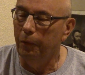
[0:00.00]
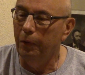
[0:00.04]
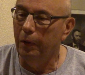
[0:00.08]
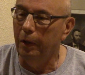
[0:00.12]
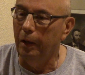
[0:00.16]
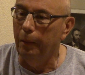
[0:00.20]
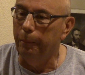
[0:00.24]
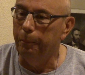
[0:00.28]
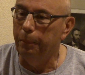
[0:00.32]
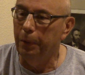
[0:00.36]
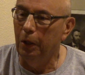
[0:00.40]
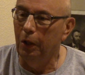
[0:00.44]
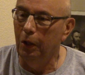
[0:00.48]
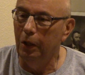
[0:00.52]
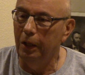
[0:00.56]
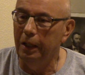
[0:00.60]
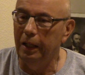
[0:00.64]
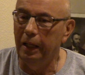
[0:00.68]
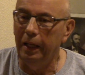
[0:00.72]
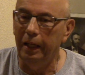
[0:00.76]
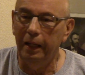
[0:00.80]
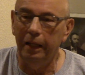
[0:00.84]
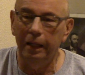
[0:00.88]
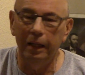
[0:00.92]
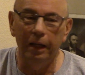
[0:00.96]

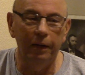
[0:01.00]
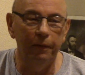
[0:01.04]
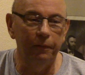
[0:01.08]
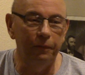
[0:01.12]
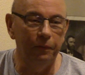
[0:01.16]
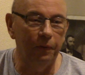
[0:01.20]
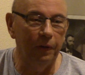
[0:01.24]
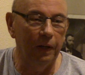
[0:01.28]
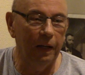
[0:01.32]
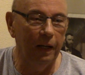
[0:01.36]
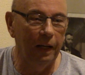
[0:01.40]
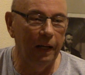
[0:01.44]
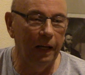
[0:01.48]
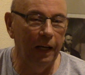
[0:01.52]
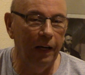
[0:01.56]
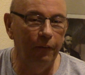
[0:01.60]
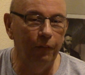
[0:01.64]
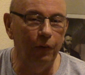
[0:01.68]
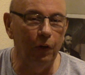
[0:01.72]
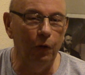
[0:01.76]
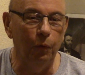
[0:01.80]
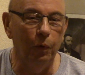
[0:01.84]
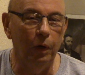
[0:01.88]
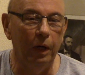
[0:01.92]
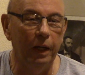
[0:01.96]
ability of
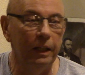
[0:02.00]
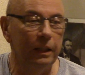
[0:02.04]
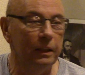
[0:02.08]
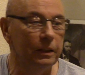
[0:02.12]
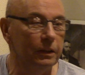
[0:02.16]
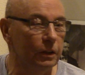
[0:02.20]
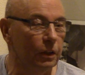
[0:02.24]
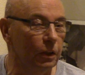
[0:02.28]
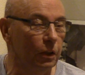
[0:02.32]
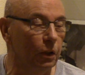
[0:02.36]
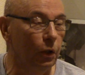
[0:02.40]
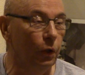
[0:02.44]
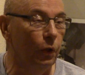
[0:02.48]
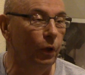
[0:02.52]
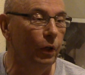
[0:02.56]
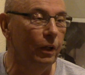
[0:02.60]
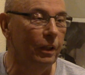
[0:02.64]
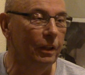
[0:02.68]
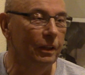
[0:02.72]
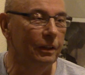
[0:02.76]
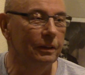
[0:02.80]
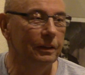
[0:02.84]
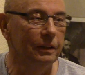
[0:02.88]
everyone is to learn.